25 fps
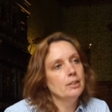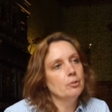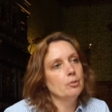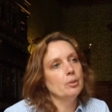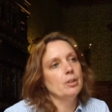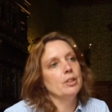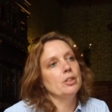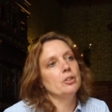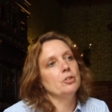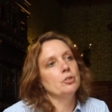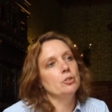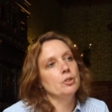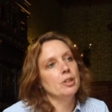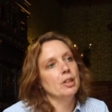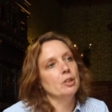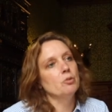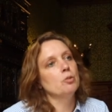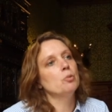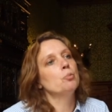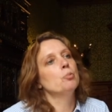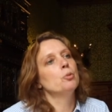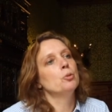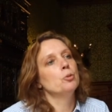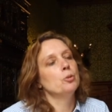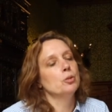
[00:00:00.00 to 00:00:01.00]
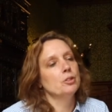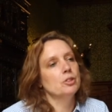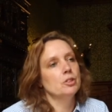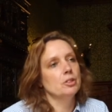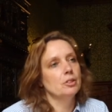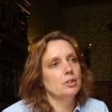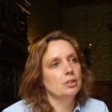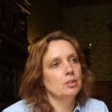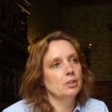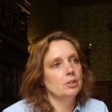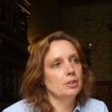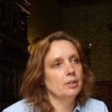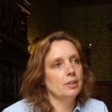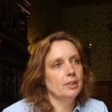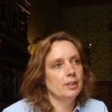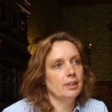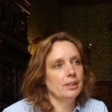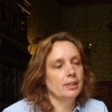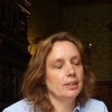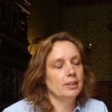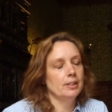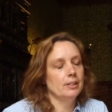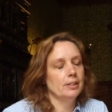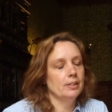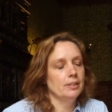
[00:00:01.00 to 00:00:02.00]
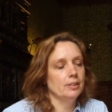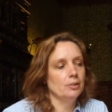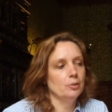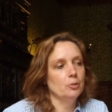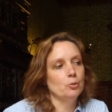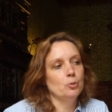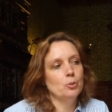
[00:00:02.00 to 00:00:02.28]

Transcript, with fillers: when you do have a portal, uh,